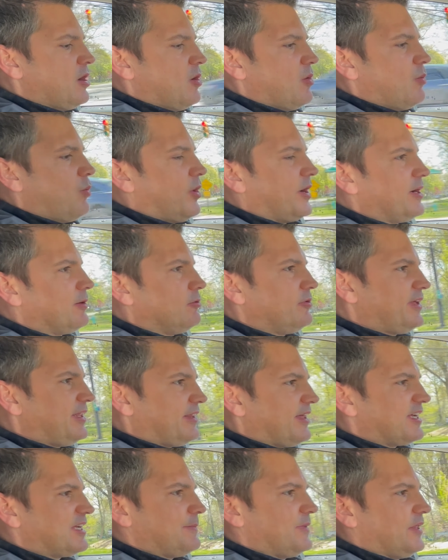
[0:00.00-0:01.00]
What I really
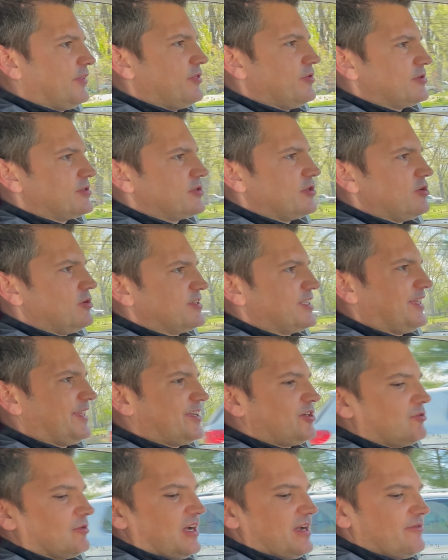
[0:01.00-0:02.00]
like about this though is I
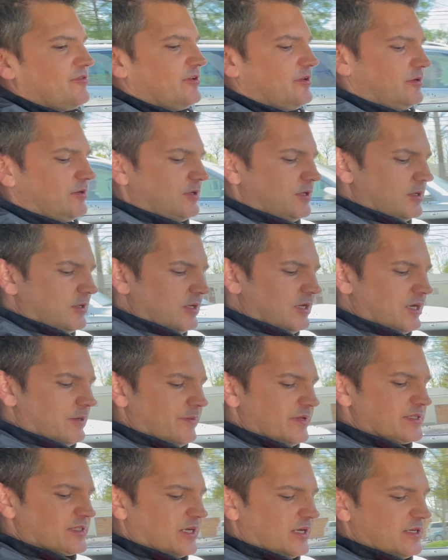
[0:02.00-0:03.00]
like driving it.
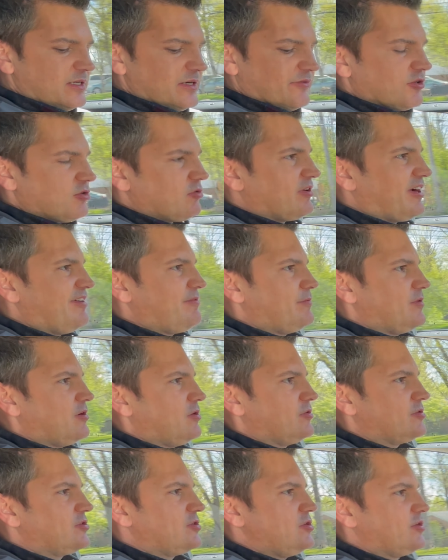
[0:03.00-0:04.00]
It's got different drive
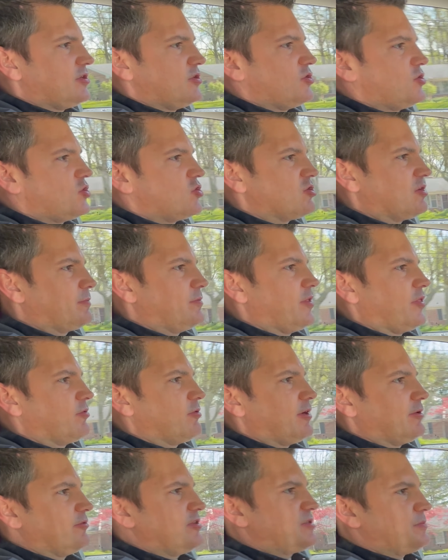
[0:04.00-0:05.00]
modes, so you can sharpen the
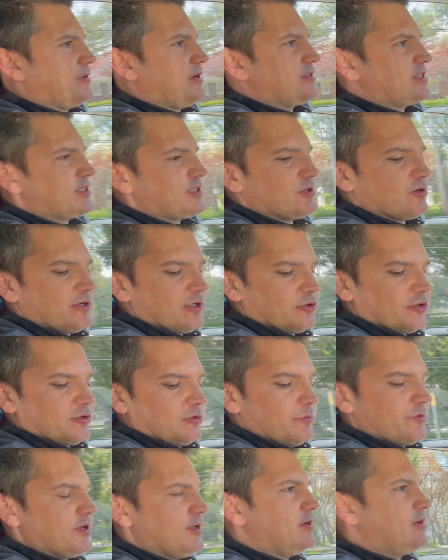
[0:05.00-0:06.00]
throttle response steering a little
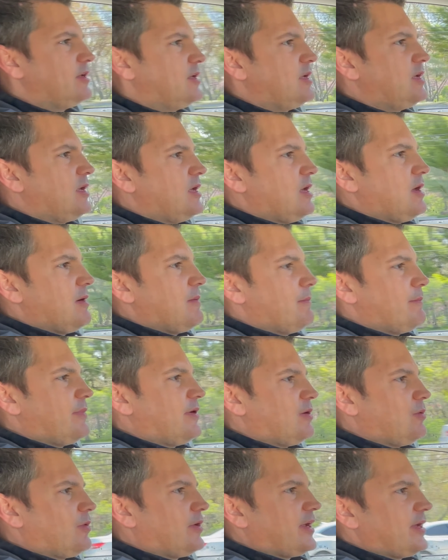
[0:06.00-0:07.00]
bit,
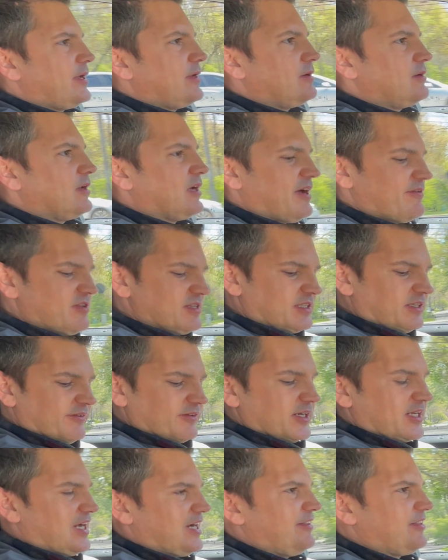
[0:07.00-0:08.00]
but I've just let it
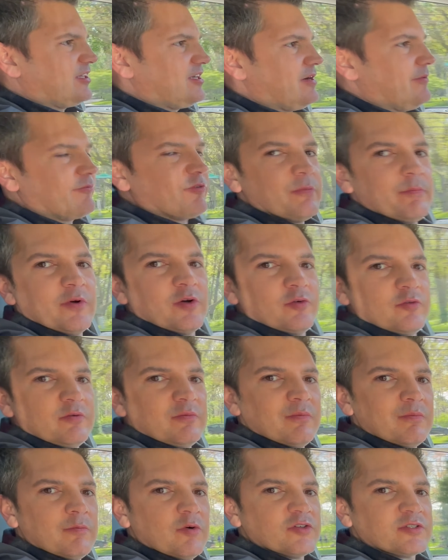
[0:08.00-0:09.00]
kind of in the comfort mode
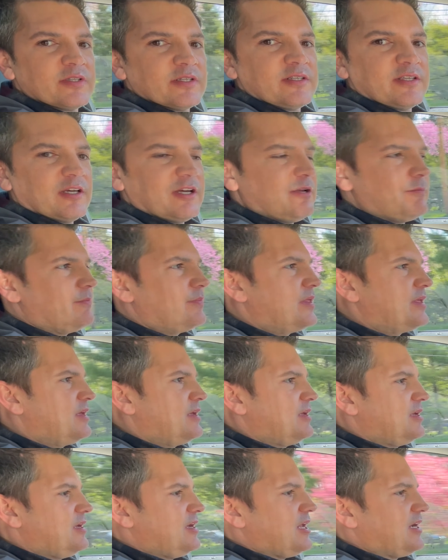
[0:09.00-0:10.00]
most of the time.
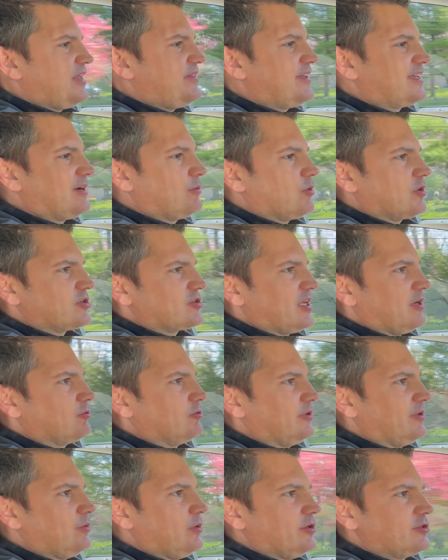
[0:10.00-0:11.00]
And I think it works out
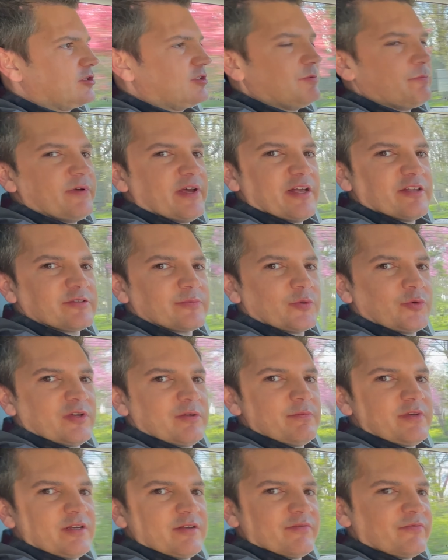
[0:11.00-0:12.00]
really well. It's a good balance between
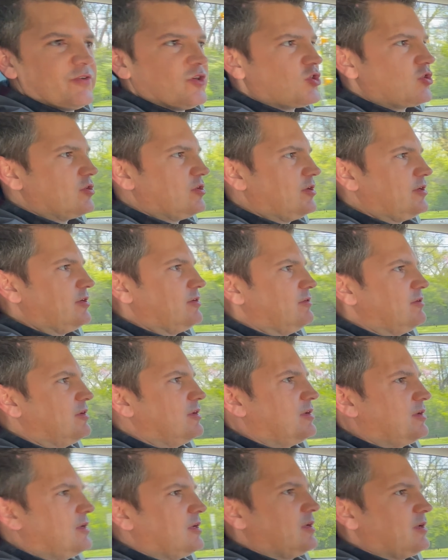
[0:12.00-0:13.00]
being efficient
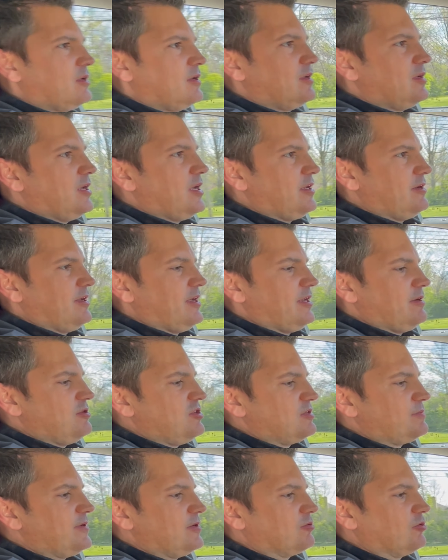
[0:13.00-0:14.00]
and
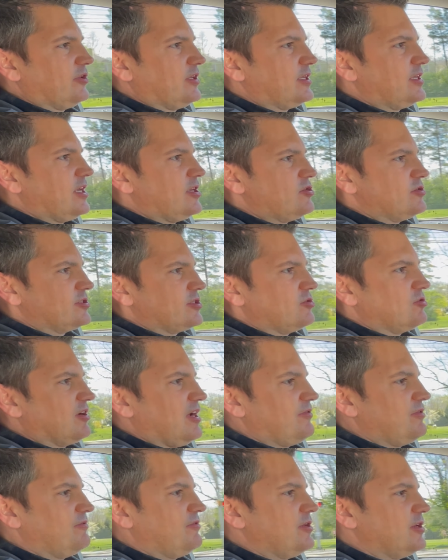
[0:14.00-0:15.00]
just being really engaging as a
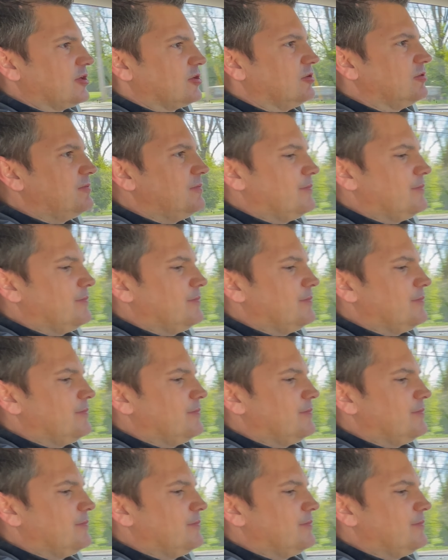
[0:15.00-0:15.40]
driving vehicle.